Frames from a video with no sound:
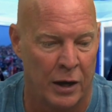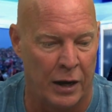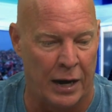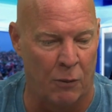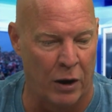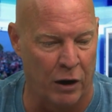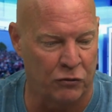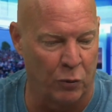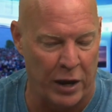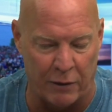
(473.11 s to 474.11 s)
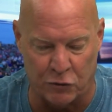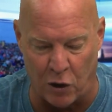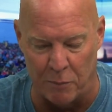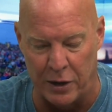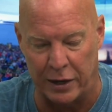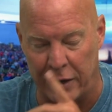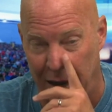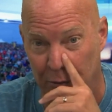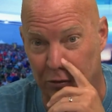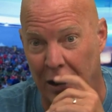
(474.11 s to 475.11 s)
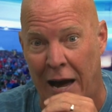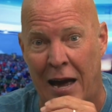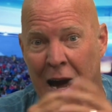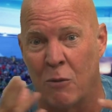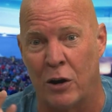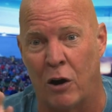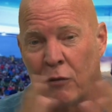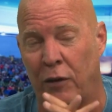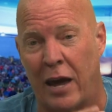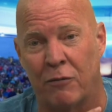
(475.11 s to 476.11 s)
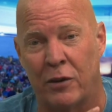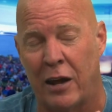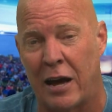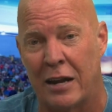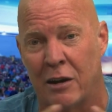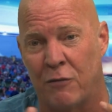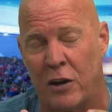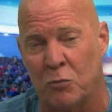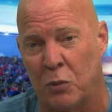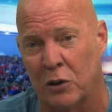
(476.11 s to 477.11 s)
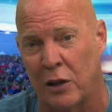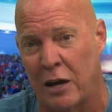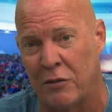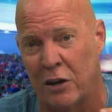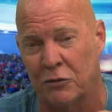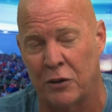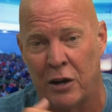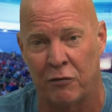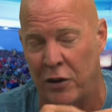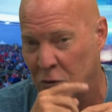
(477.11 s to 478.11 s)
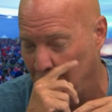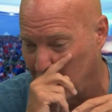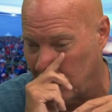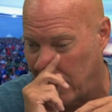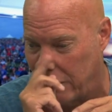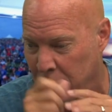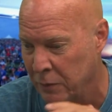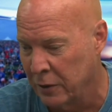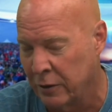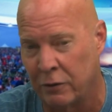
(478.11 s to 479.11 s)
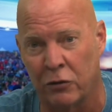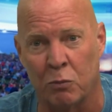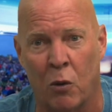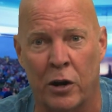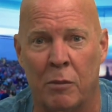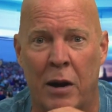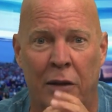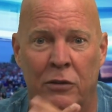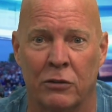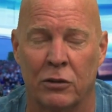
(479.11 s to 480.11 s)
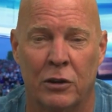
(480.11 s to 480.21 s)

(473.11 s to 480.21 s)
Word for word: Uh, what else do we have? Trump nicknames. I, I went off laughing. I did a Facebook live yesterday and a Facebook live this morning about this.